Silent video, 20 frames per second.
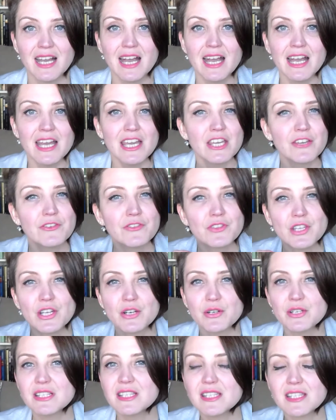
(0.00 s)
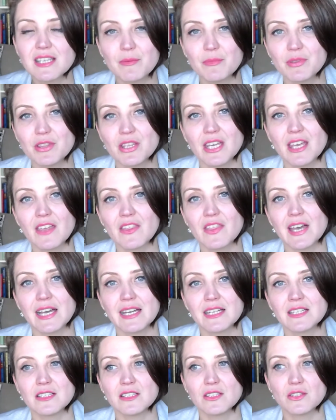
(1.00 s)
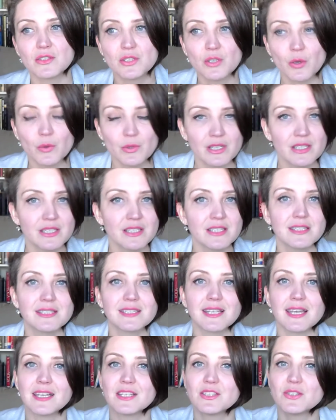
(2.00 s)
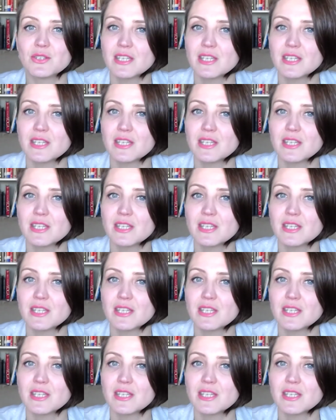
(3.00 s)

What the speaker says: If there is something that you don't understand,